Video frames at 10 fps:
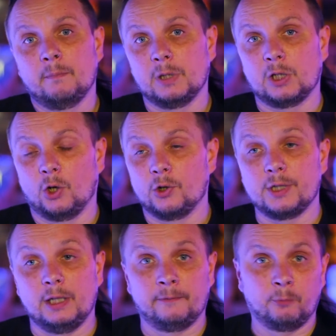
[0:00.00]

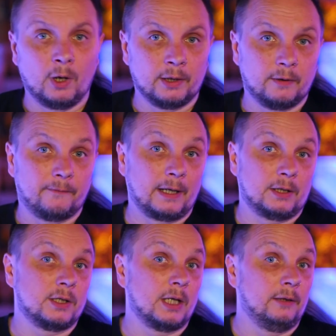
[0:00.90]
Because if one of the
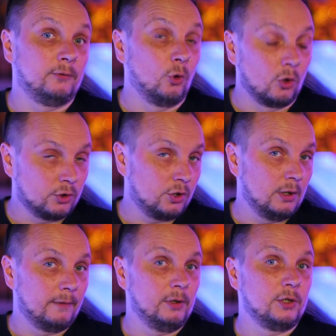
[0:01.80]
factors, say if your
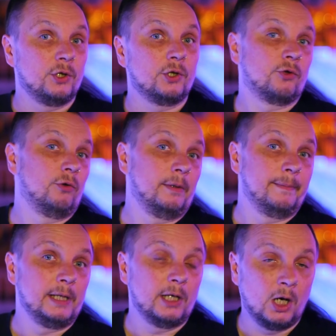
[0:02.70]
oxygen level is
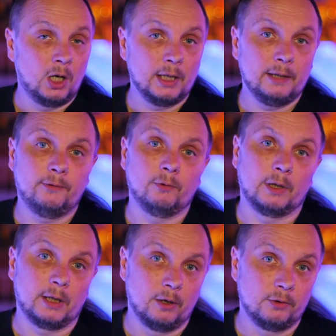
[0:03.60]
extremely high, if you're
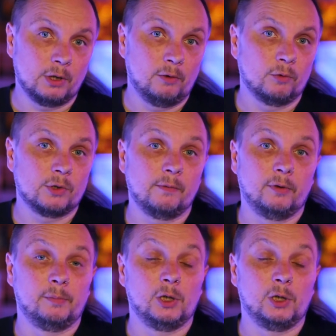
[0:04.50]
running ozone or something,